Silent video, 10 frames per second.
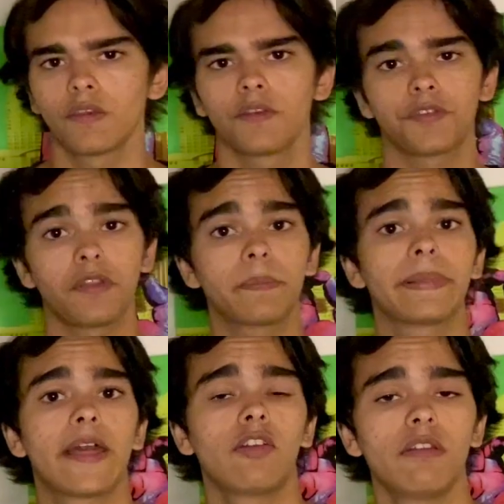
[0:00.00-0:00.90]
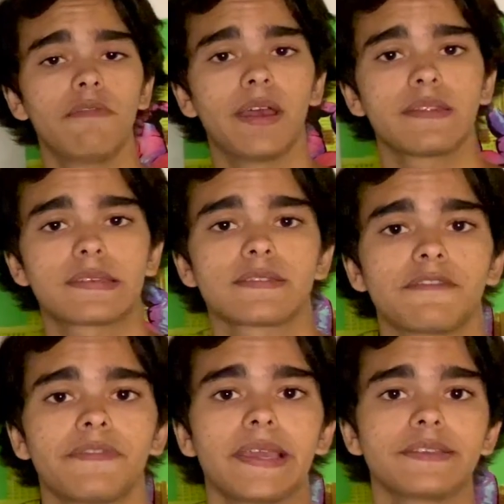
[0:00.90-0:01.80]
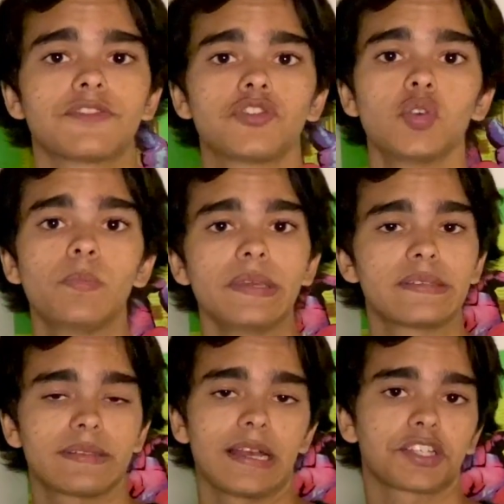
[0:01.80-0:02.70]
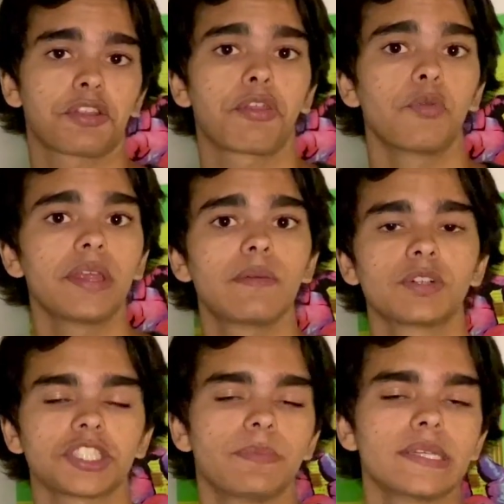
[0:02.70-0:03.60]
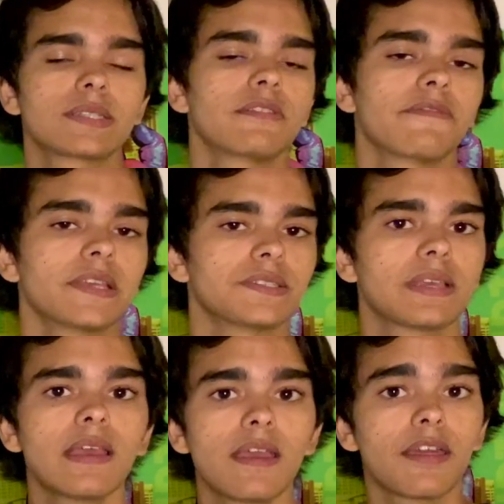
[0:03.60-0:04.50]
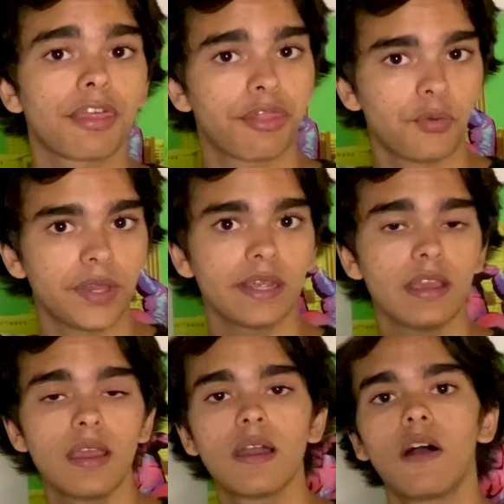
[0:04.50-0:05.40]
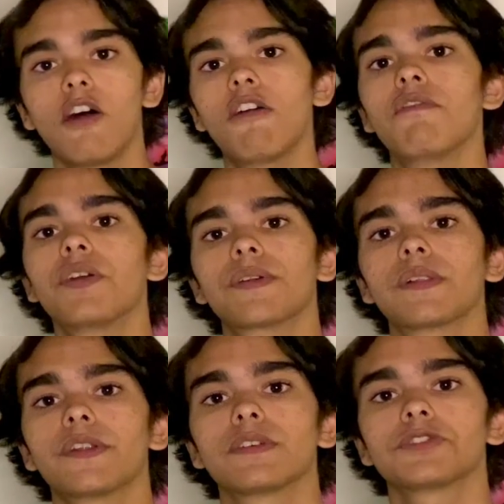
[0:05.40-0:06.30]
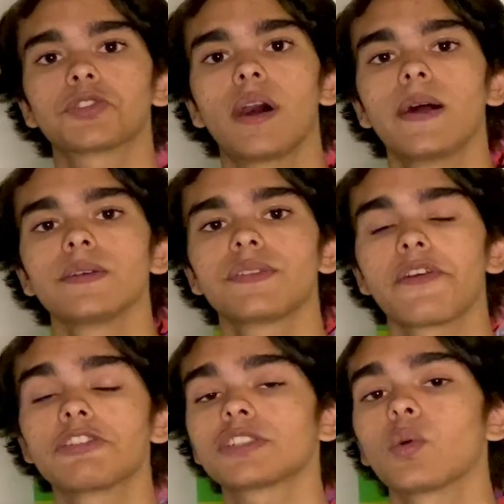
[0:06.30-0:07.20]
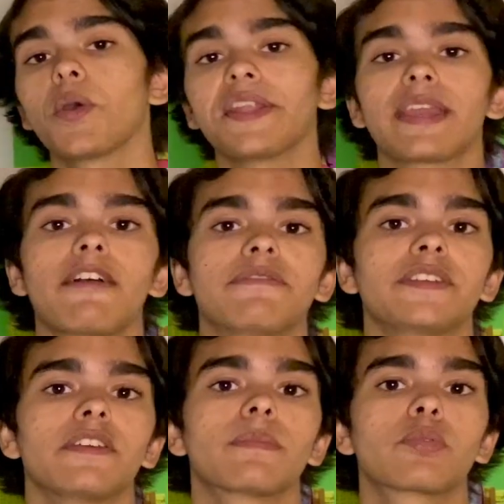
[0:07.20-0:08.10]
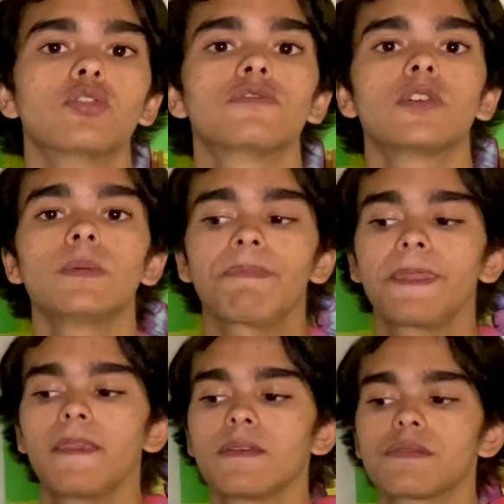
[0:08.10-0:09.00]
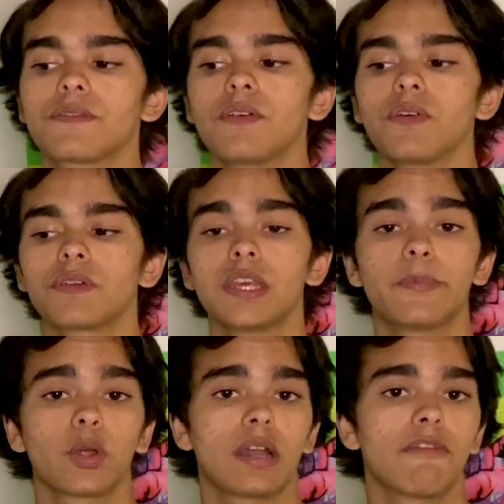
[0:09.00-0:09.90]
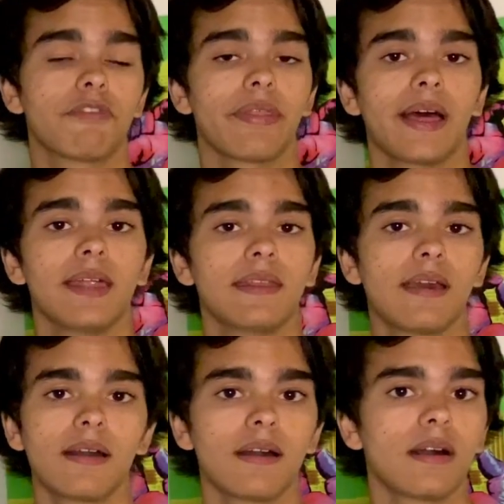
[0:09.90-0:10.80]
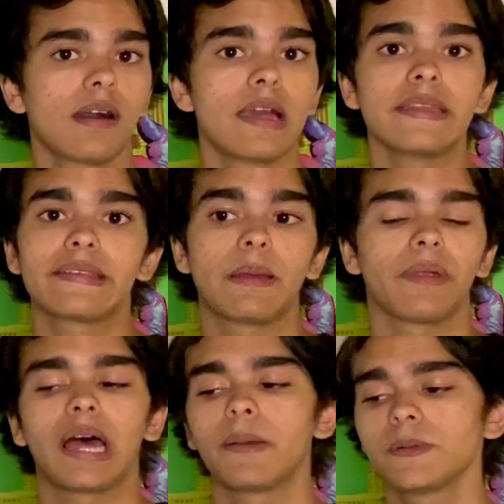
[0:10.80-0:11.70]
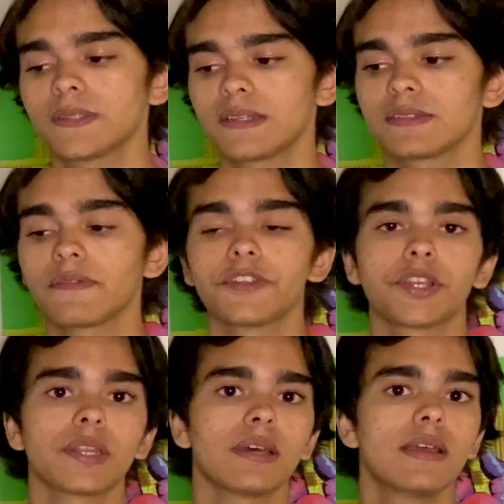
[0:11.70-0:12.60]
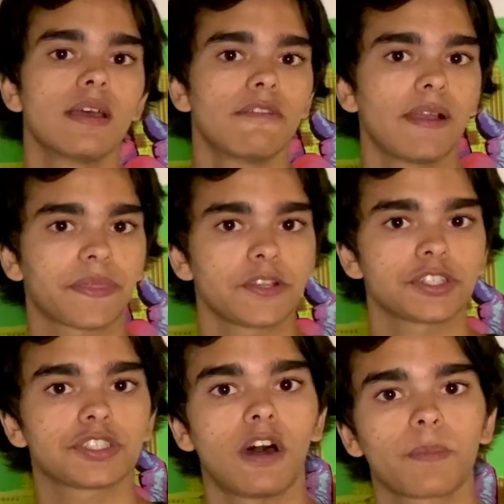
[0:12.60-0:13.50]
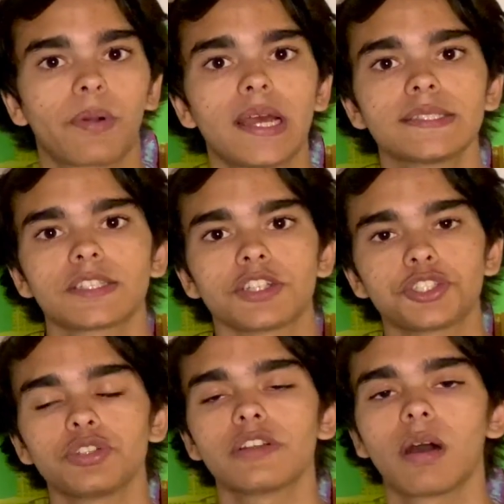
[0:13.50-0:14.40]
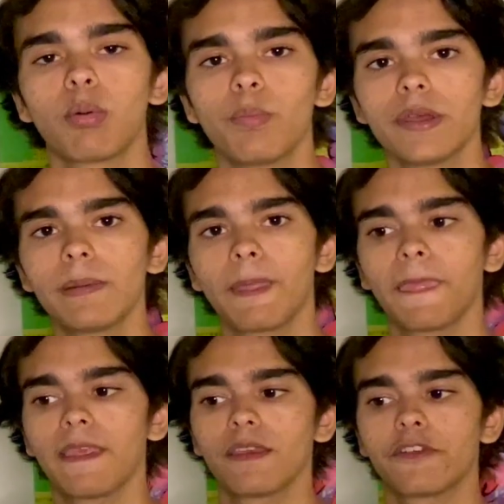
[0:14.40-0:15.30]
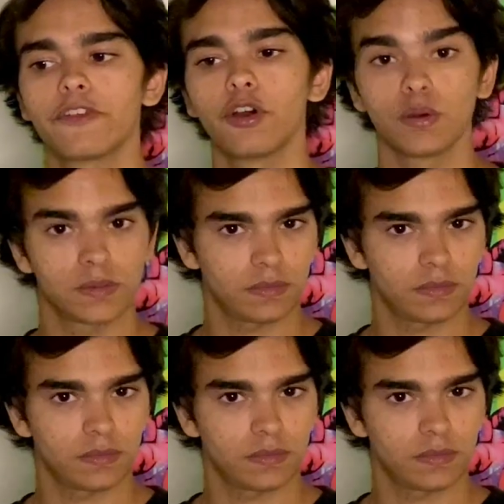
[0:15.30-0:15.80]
So they plan on advancing to phase 2B/3, which is basically phase 3 of their clinical trials. They're just awaiting FDA approval, so keep a lookout for that. Anytime that happens, that's definitely going to affect their stock price, going to shoot it up a bit, so